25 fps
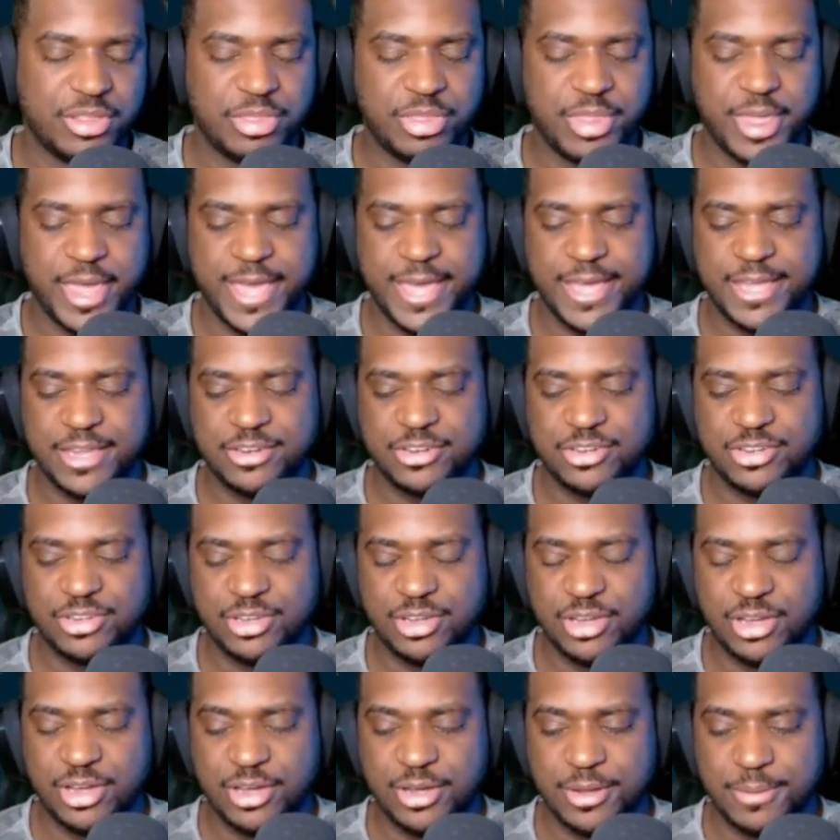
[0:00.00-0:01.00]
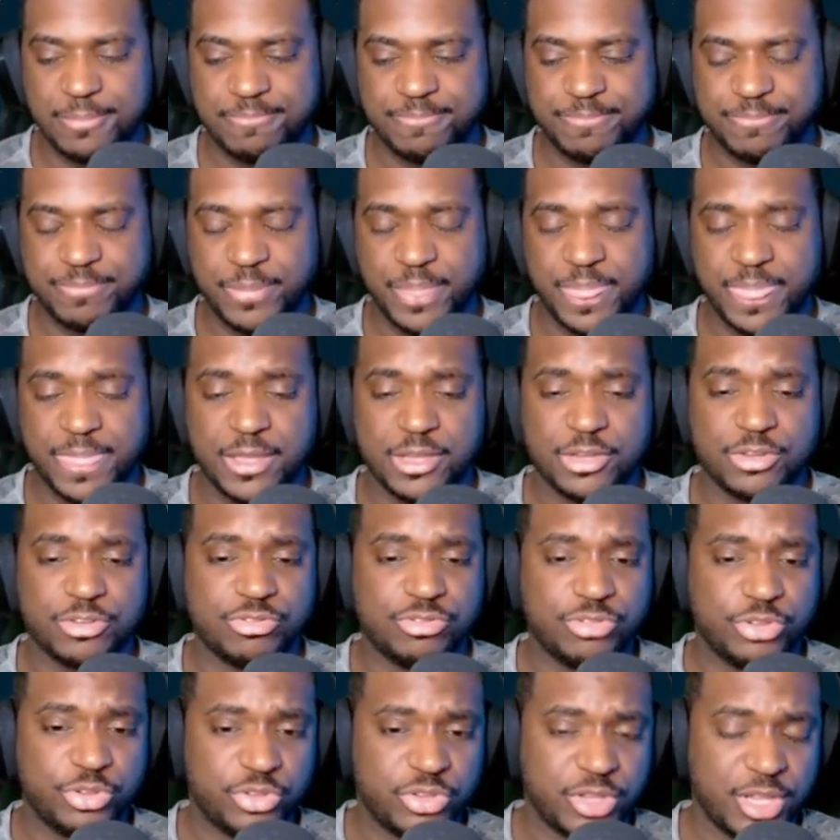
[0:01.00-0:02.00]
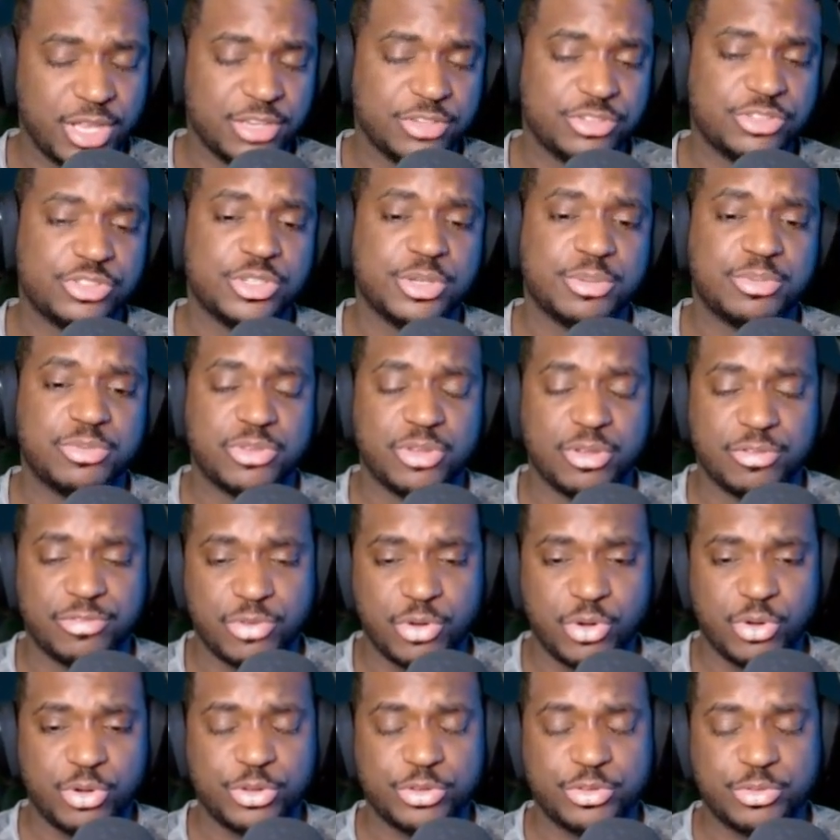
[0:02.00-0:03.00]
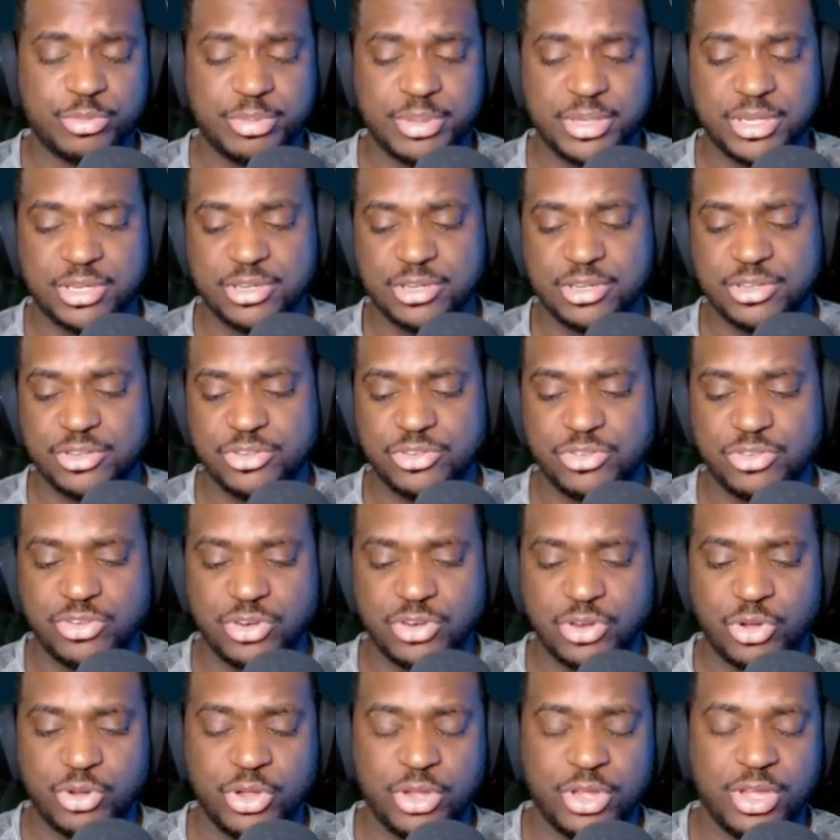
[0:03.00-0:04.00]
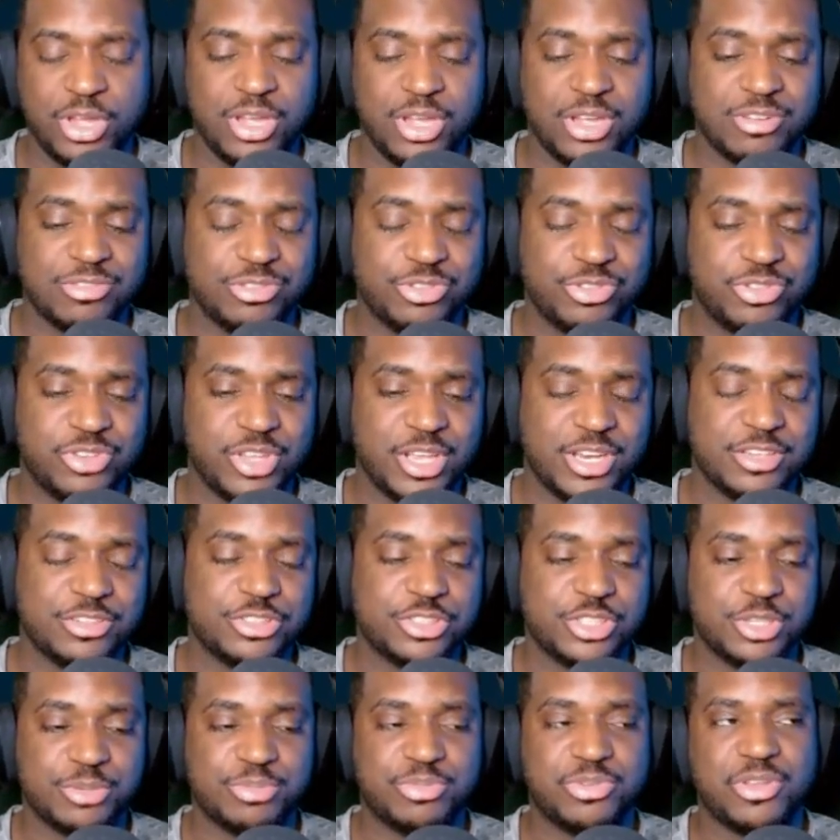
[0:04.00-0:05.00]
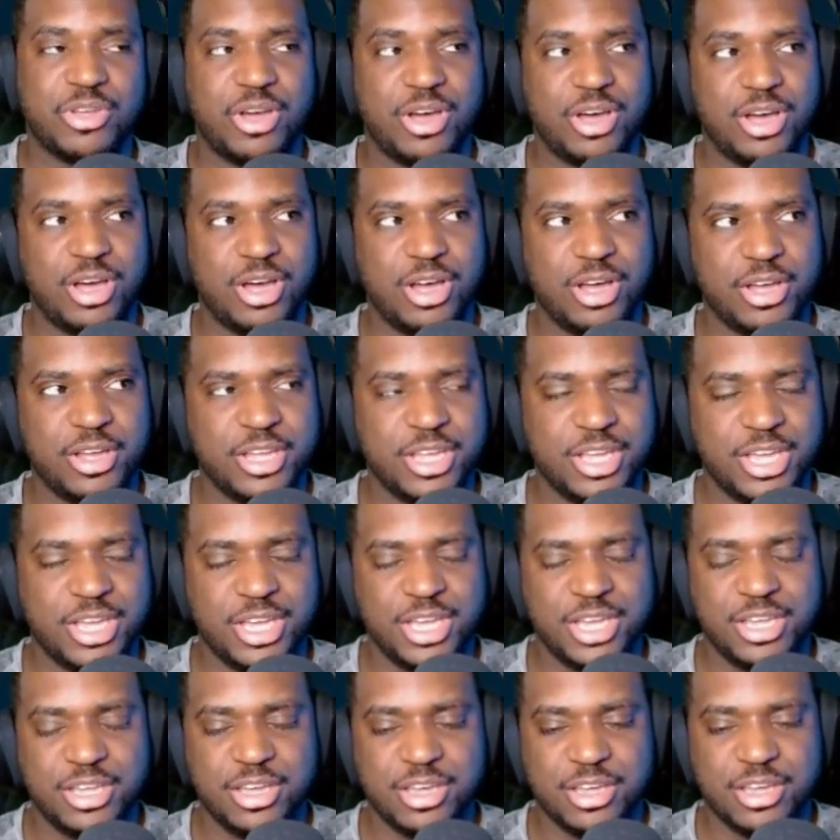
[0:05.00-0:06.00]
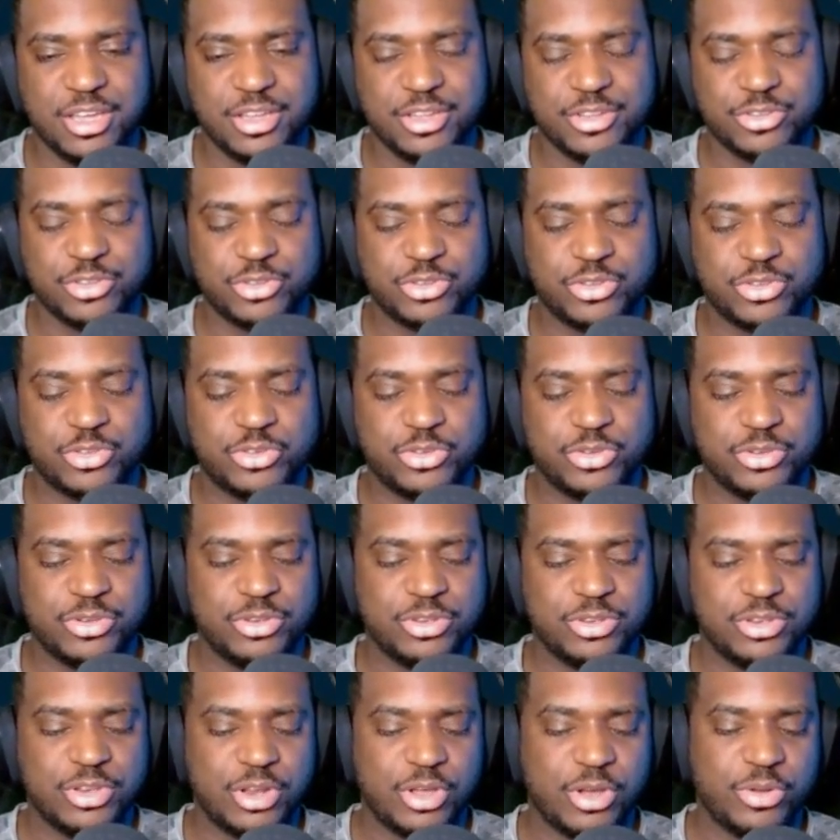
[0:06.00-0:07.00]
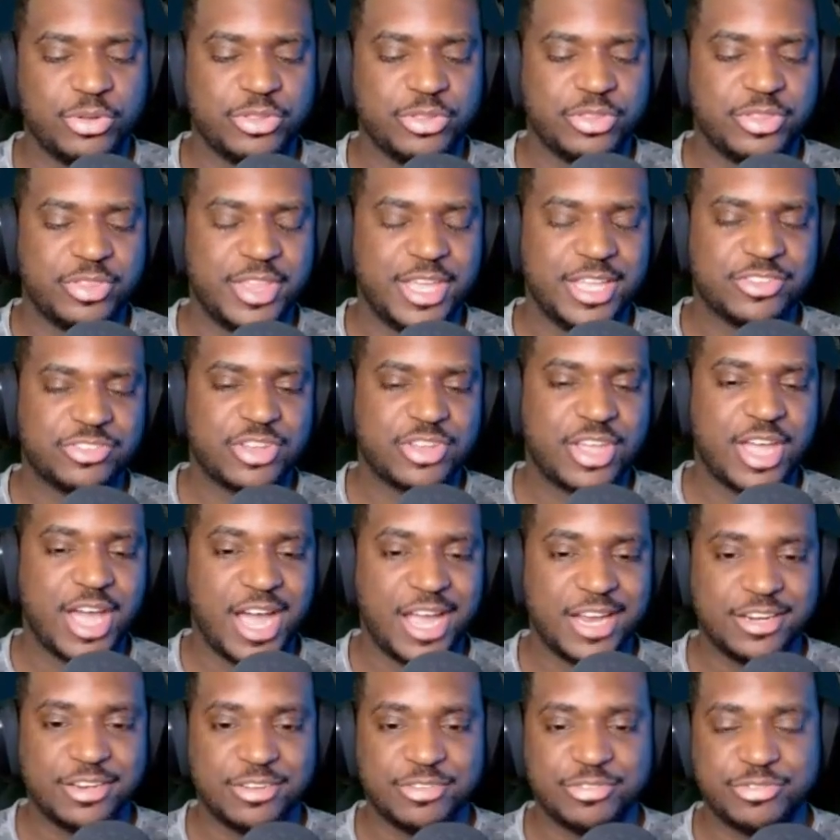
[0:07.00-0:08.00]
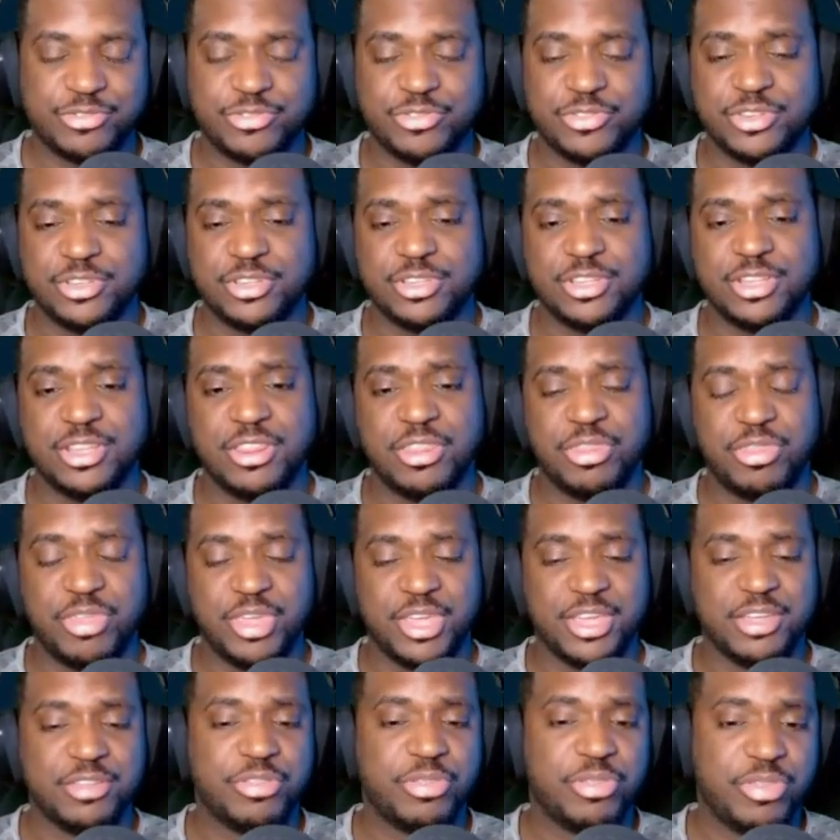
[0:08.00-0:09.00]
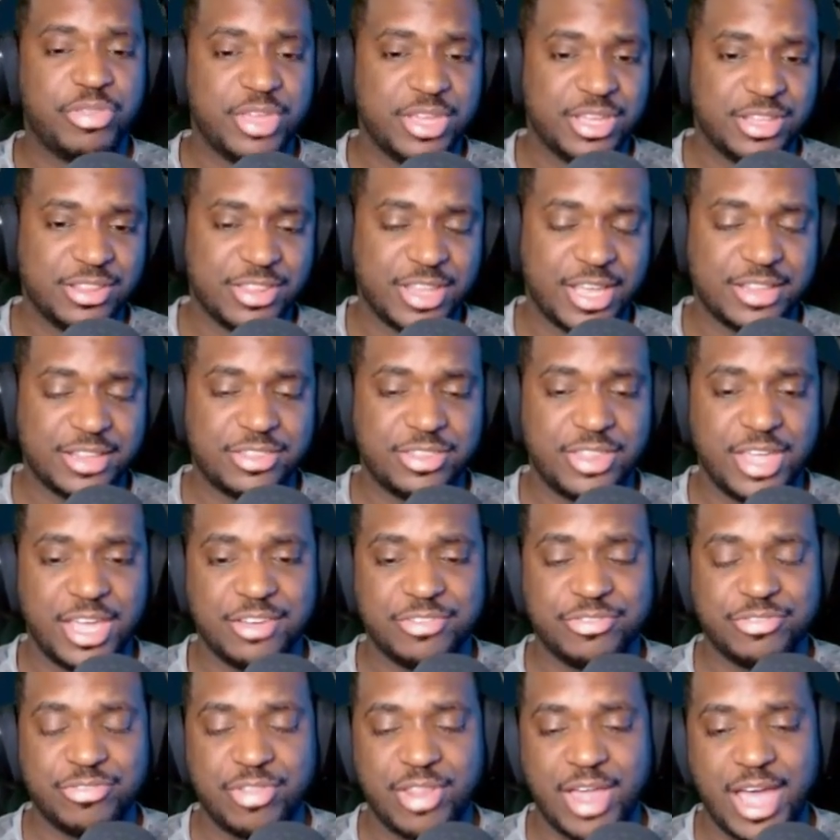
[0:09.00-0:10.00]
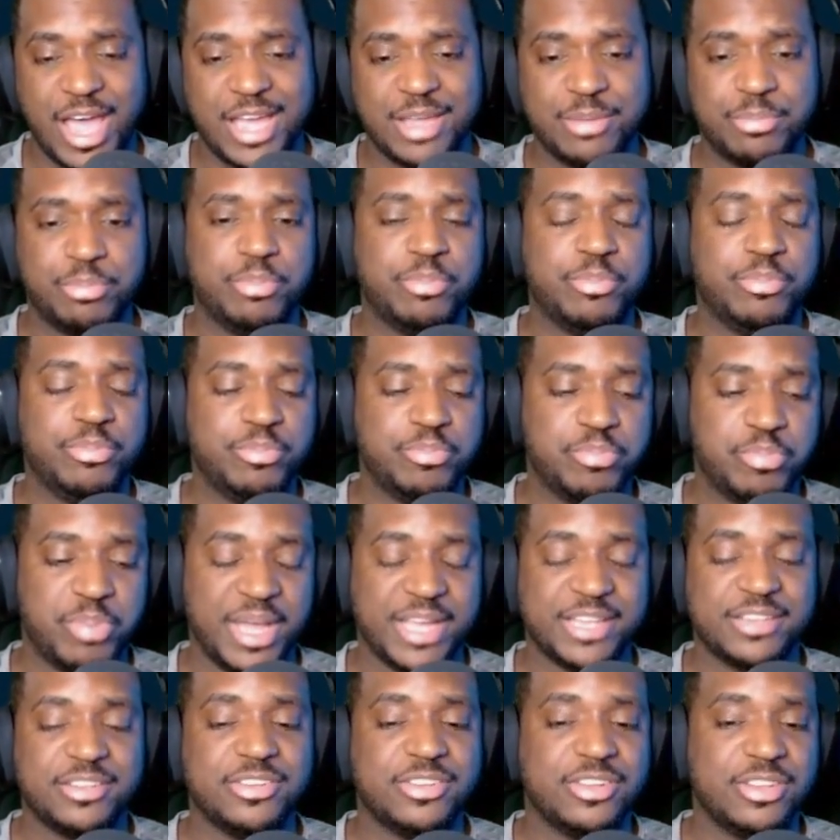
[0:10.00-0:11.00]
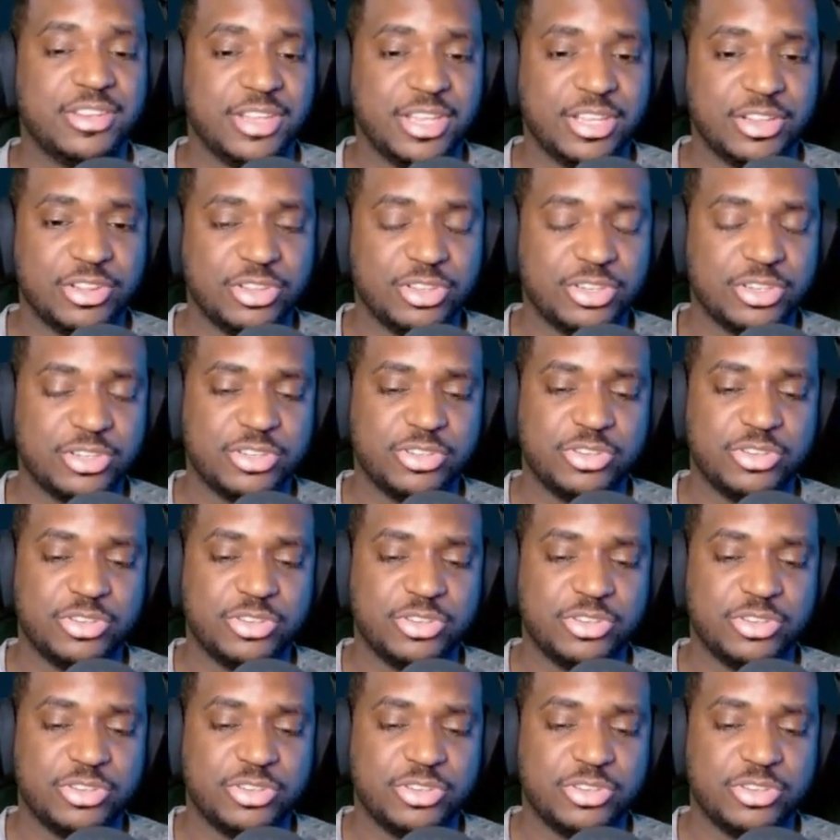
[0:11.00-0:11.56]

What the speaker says: than the Crusader ships, of course, because Crusader ships are it's kind of their thing that they fly better than they look.